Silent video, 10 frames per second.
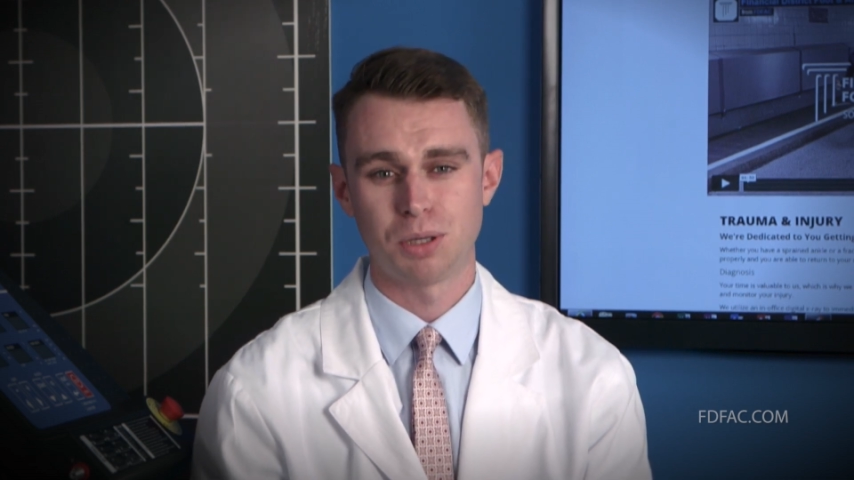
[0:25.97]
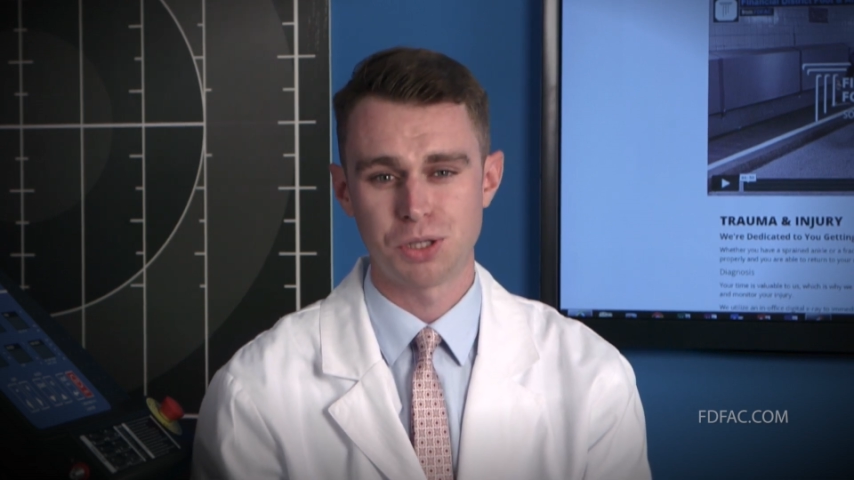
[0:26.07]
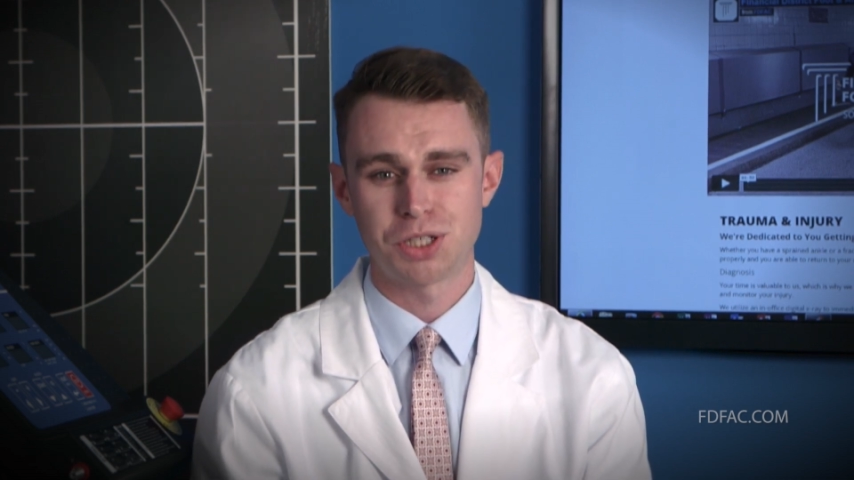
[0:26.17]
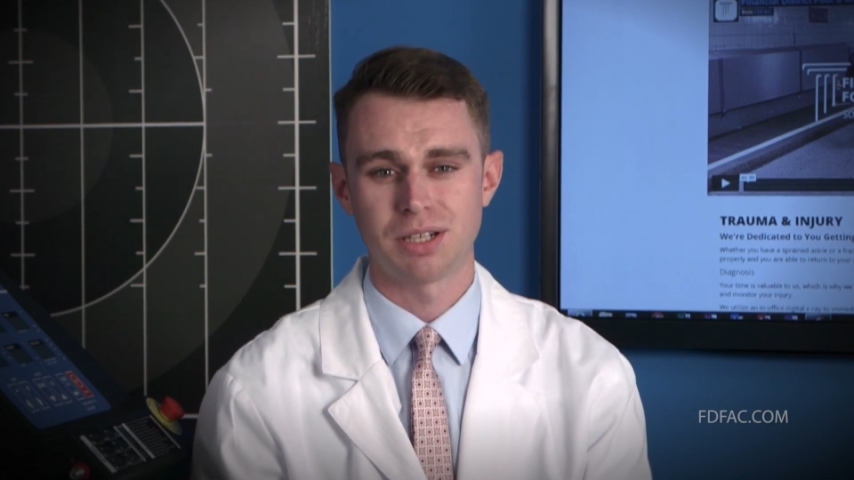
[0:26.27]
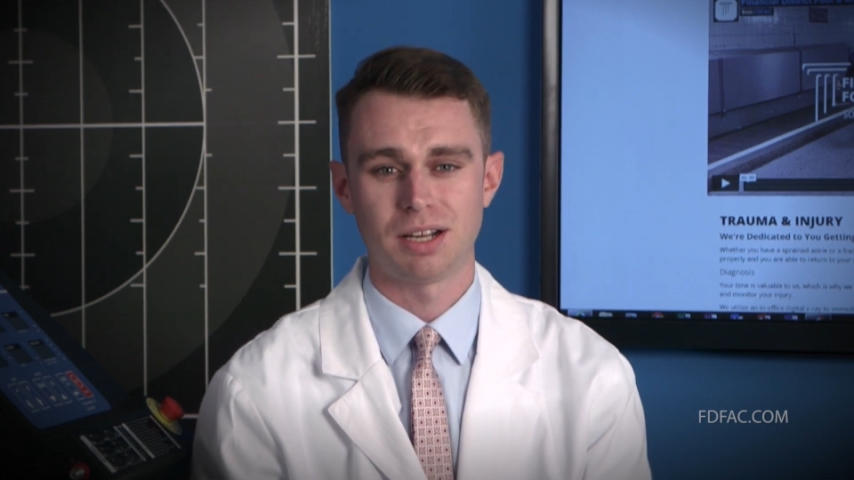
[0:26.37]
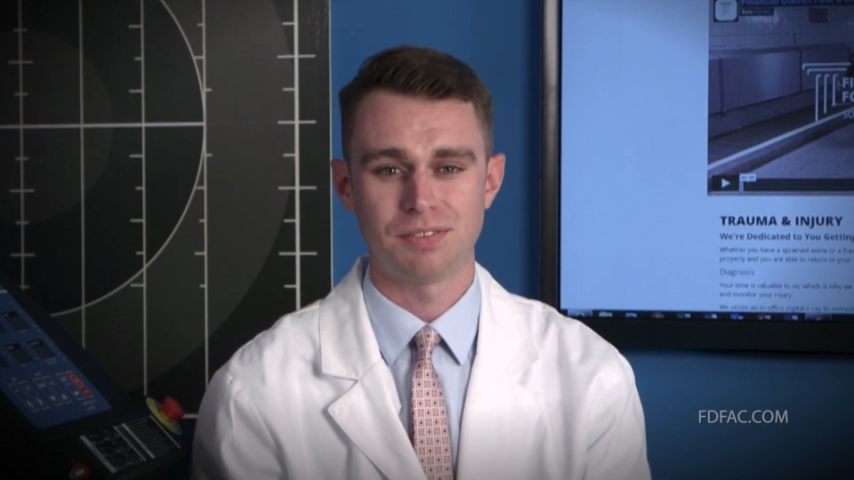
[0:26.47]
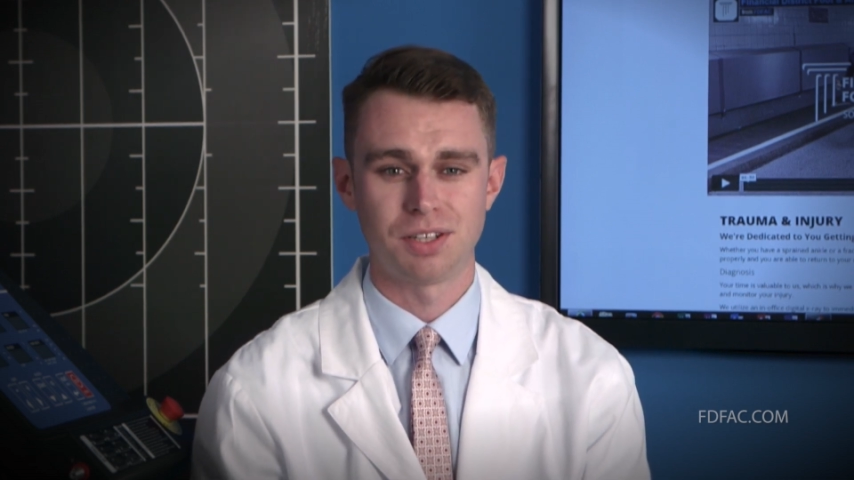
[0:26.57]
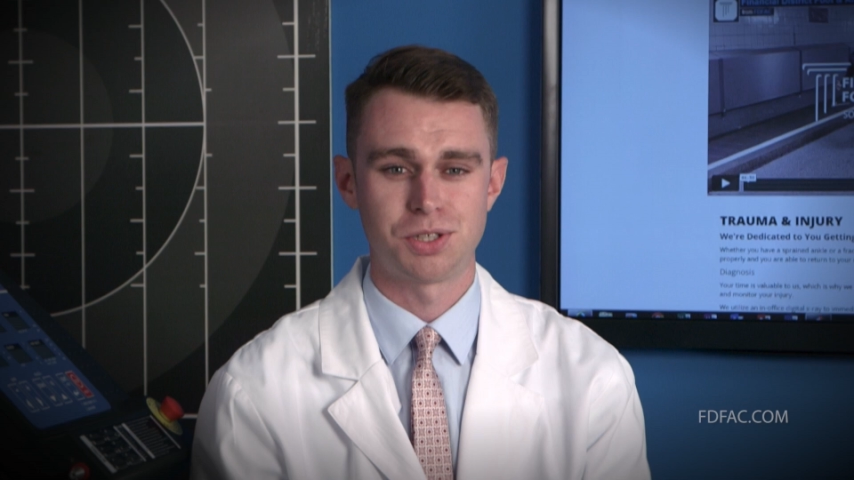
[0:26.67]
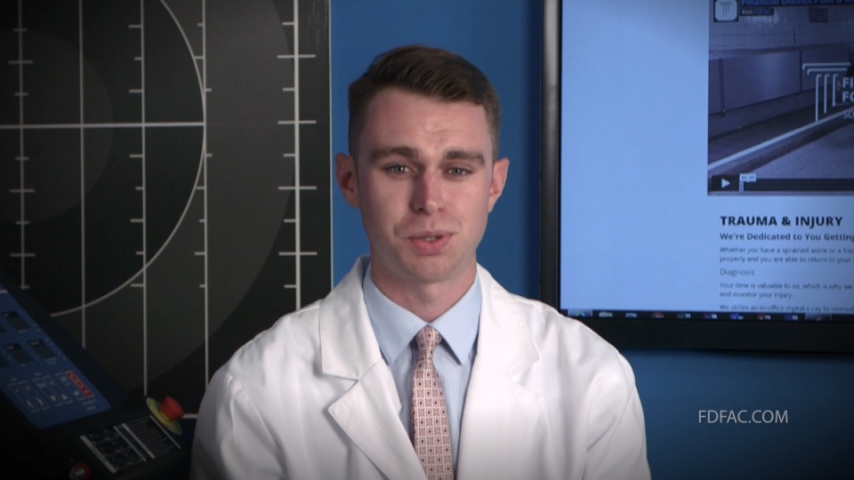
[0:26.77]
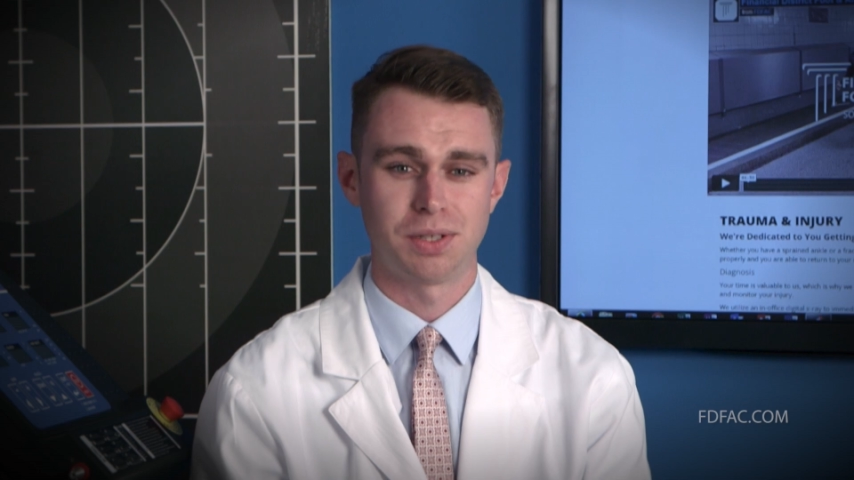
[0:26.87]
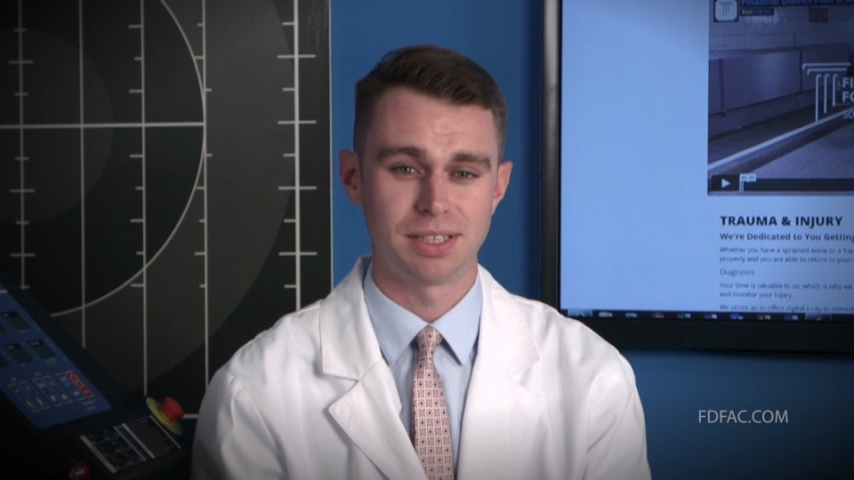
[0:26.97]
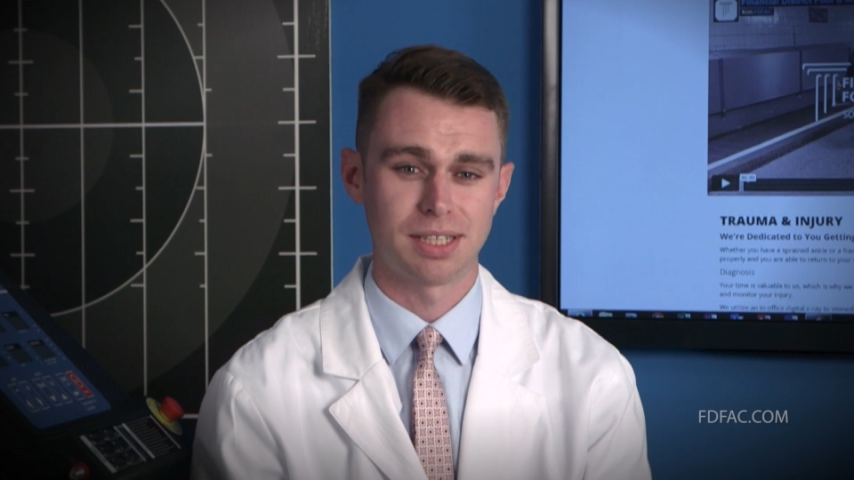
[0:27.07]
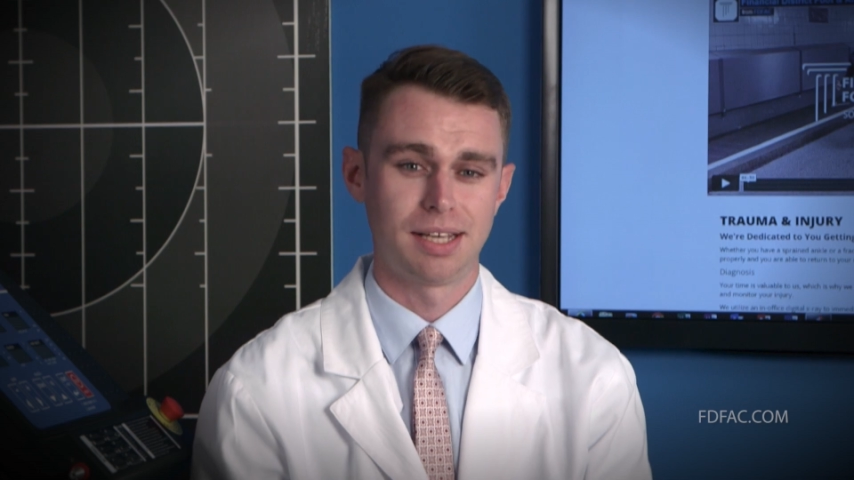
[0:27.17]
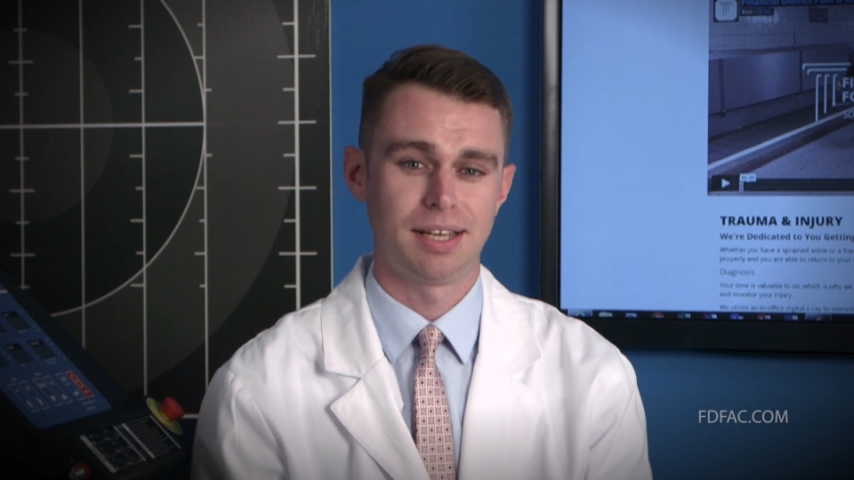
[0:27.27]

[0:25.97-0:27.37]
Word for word: pushing off the joint,